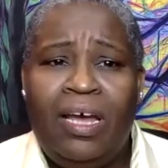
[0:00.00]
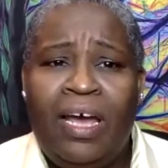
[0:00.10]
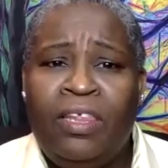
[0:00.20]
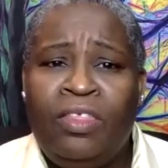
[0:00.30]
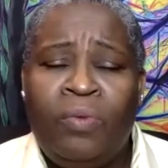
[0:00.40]

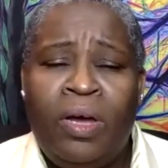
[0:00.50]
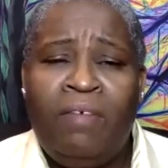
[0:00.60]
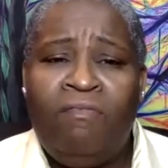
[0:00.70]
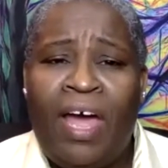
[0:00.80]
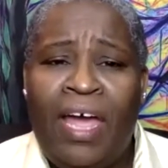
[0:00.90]
at the threat of
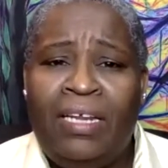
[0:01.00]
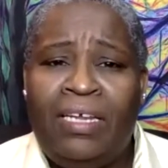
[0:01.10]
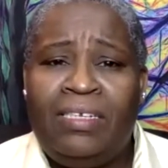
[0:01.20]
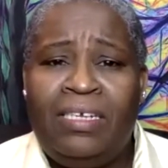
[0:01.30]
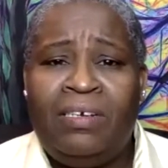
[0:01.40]

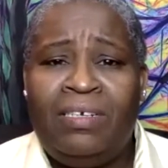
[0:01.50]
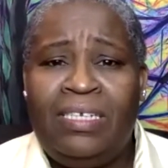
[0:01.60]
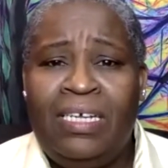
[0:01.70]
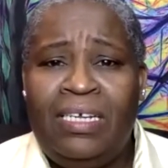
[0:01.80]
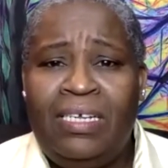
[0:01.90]
violence in our
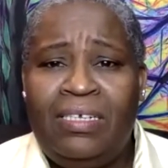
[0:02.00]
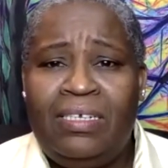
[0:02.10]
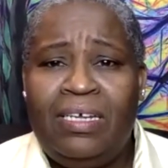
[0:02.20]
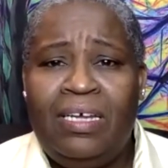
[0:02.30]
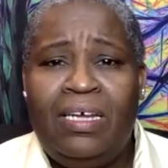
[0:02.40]
cities
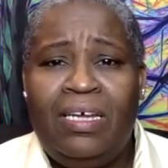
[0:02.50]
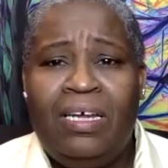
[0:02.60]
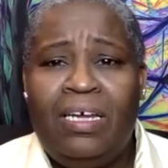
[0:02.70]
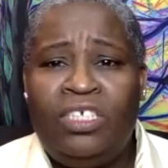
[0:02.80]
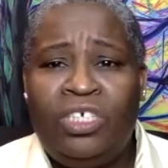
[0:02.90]

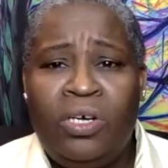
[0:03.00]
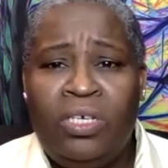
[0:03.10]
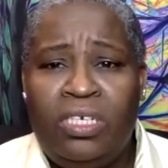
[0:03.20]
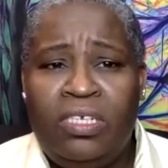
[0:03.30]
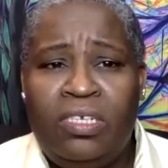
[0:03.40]
and
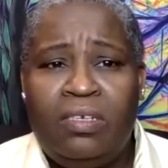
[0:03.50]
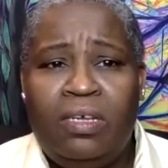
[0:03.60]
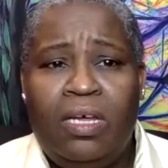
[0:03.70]
churches